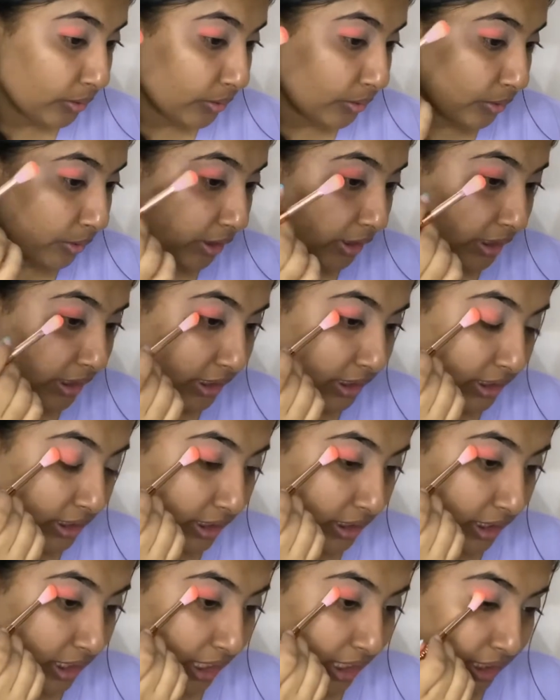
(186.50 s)
So this
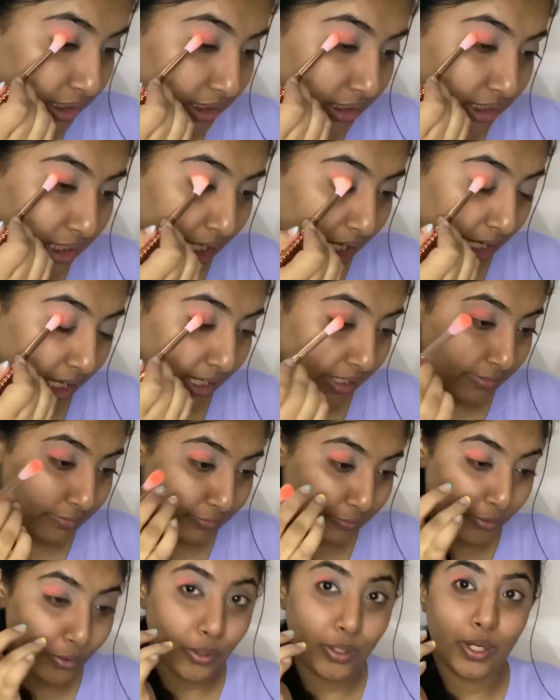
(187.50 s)
does have
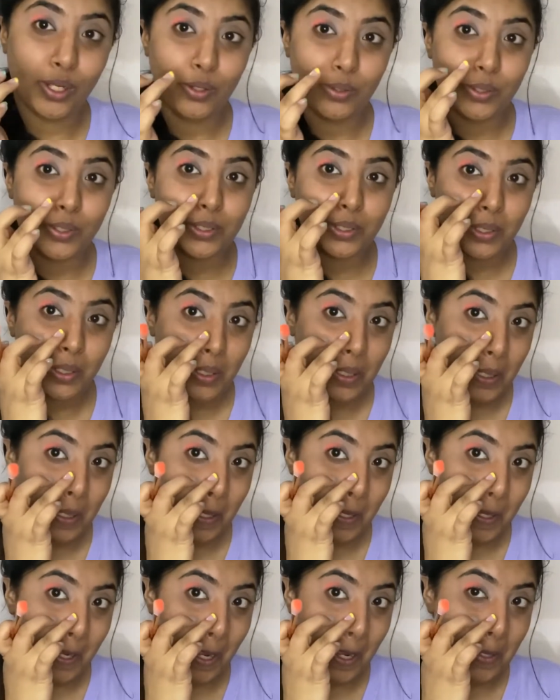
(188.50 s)
fallout.
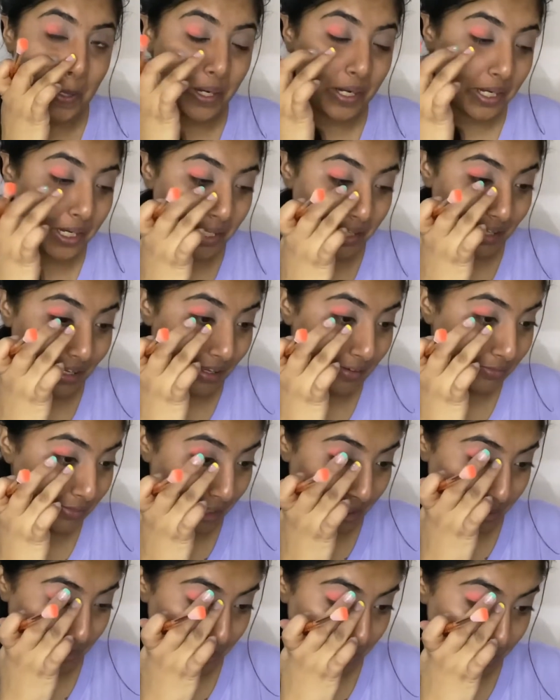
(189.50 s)
I already have
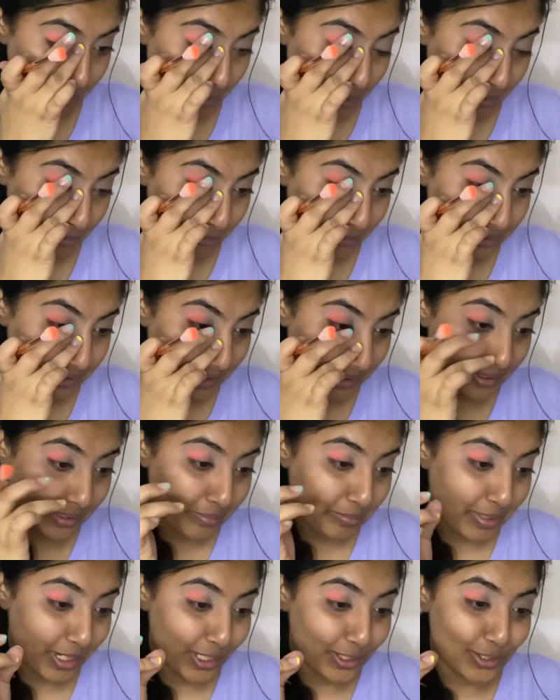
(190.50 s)
color on my nose, and the
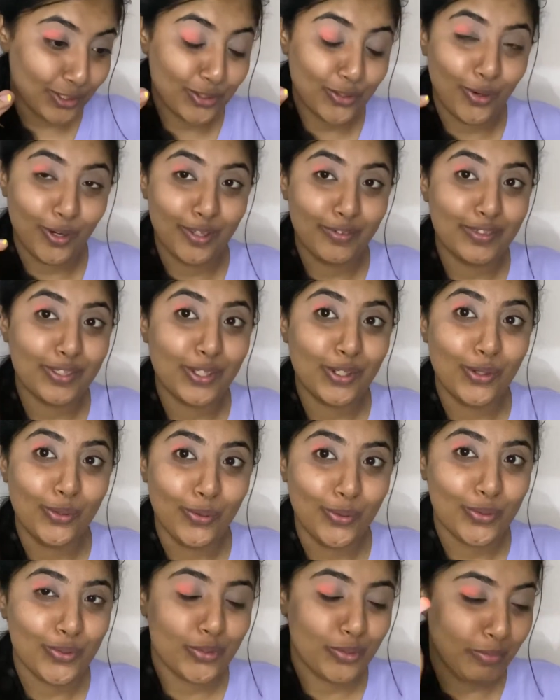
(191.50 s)
brush is not even
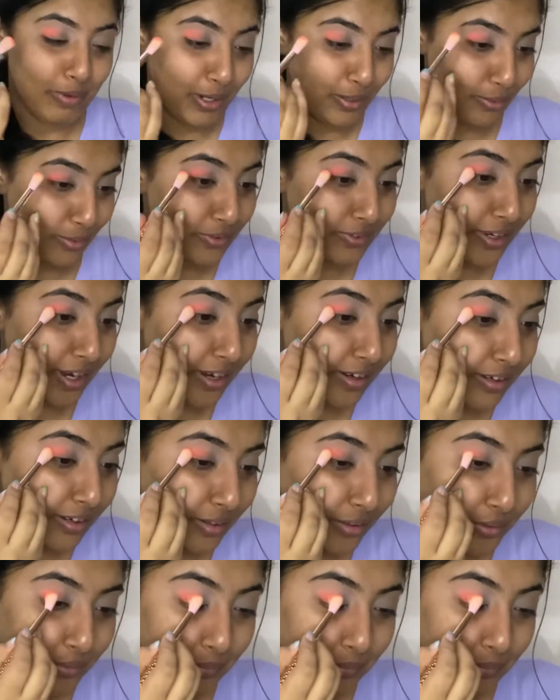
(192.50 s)
close to my nose right now.